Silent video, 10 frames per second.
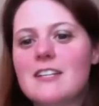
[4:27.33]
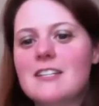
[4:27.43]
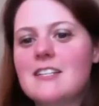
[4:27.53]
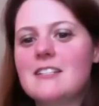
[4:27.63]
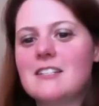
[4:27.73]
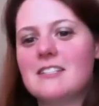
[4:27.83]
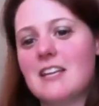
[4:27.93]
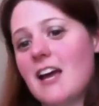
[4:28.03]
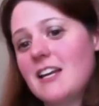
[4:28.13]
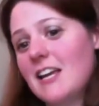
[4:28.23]
is in
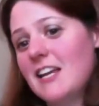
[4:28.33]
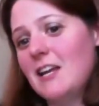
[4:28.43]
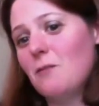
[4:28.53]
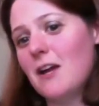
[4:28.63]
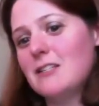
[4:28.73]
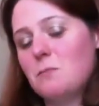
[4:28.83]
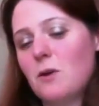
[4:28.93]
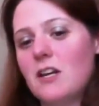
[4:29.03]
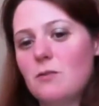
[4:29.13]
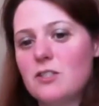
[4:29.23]
design anyways,
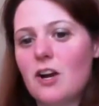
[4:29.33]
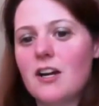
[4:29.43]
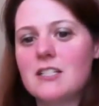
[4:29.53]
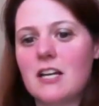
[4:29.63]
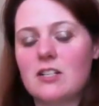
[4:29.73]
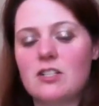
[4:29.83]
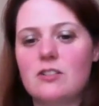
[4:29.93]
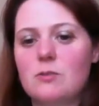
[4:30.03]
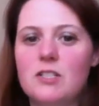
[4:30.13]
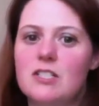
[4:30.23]
but it was
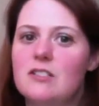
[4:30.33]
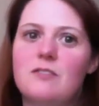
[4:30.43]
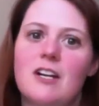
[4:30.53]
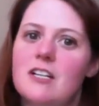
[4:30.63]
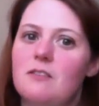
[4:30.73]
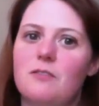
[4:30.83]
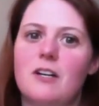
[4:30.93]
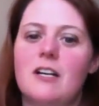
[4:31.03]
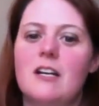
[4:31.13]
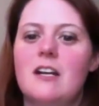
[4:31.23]
architecture, which is very
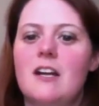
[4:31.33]
different.